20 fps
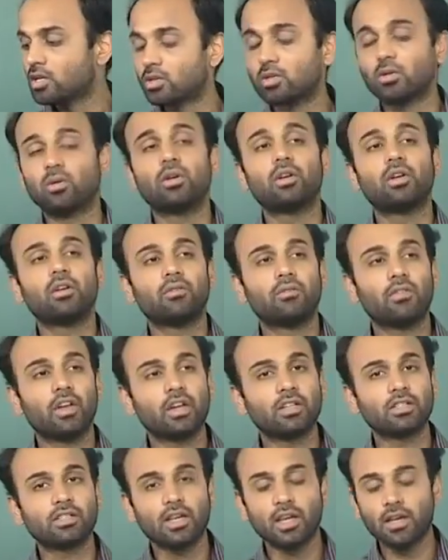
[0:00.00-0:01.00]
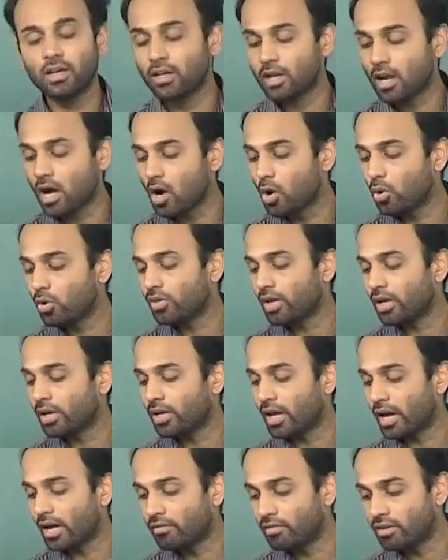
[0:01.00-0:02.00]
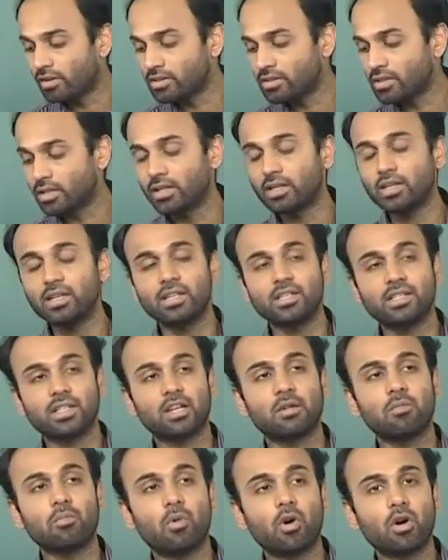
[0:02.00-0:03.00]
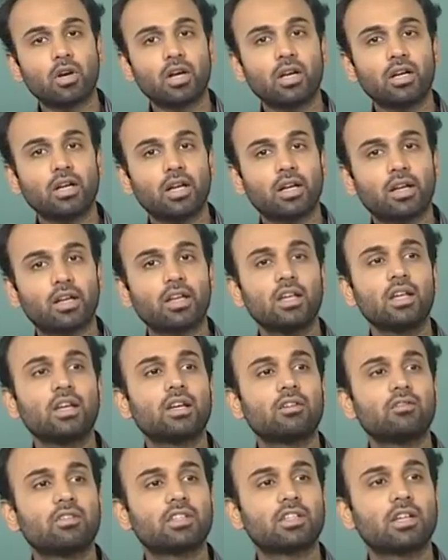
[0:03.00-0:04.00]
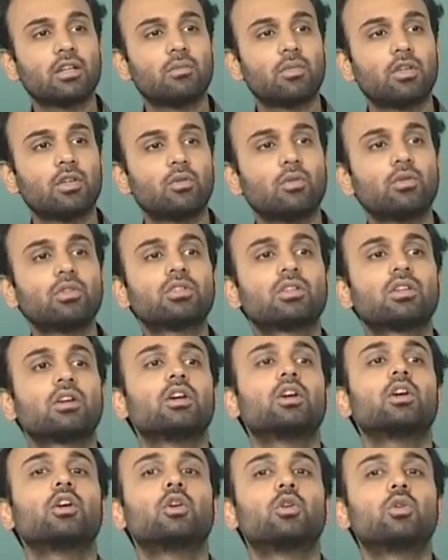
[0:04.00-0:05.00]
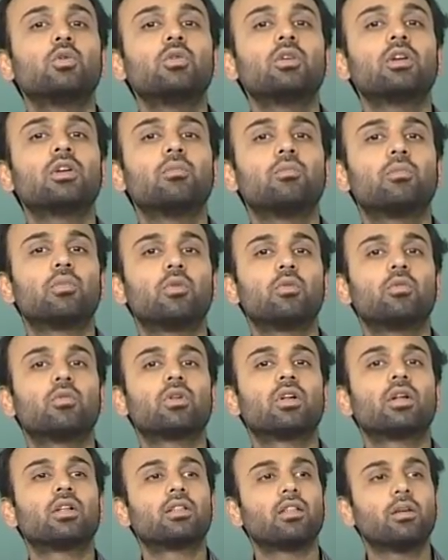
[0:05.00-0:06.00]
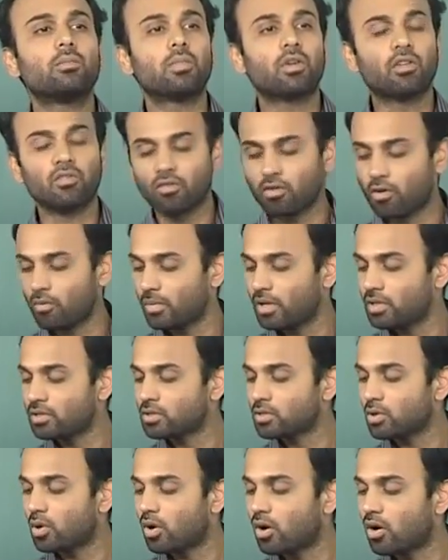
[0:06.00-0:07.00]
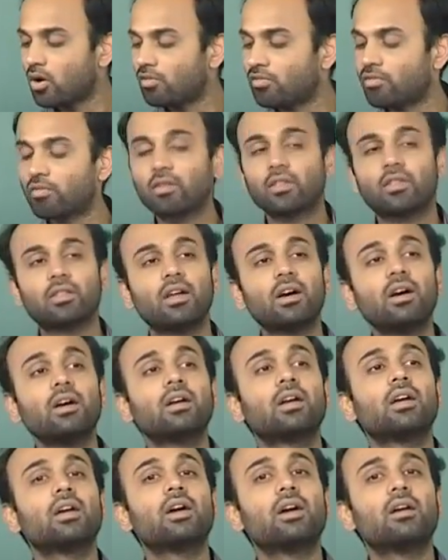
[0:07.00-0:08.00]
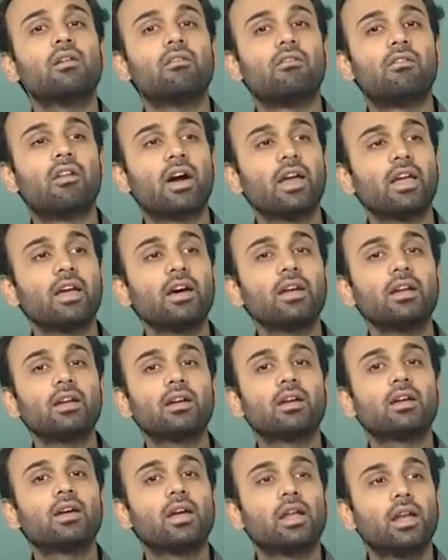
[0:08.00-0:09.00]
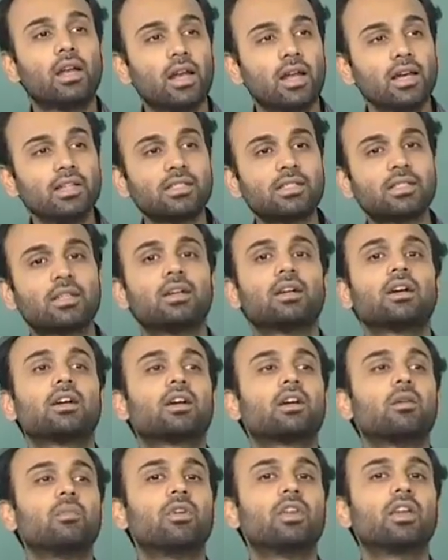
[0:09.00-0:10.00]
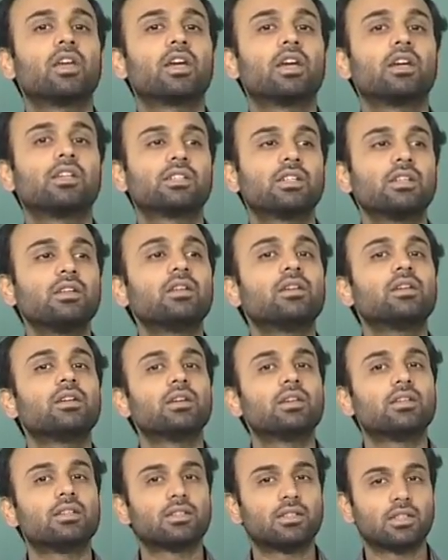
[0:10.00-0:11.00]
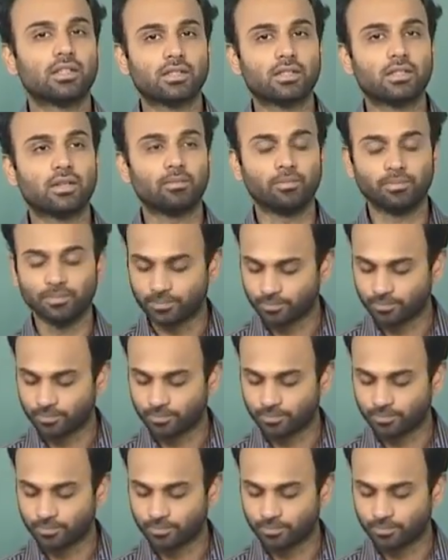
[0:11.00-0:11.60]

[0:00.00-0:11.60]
So, we are saying now that diversity is an important technique which can be used to improve the performance of the wireless communication system.